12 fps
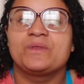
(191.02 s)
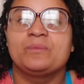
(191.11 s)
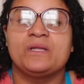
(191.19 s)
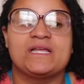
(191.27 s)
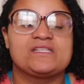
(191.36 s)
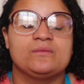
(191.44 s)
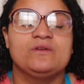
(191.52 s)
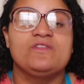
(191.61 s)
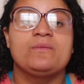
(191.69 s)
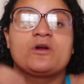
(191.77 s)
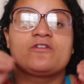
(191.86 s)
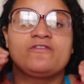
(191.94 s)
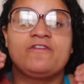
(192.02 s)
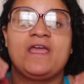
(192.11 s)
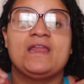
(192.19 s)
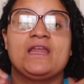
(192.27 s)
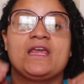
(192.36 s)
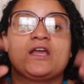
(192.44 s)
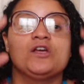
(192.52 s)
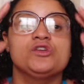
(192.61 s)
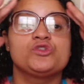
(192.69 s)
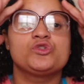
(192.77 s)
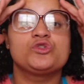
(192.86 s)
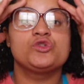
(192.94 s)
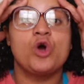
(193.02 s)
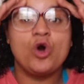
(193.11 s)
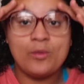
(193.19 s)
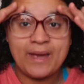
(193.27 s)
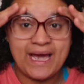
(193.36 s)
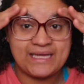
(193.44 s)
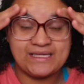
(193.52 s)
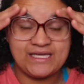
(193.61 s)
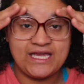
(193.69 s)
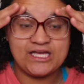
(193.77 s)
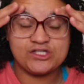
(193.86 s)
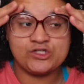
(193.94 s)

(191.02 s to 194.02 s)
but like some of them are fading so badly.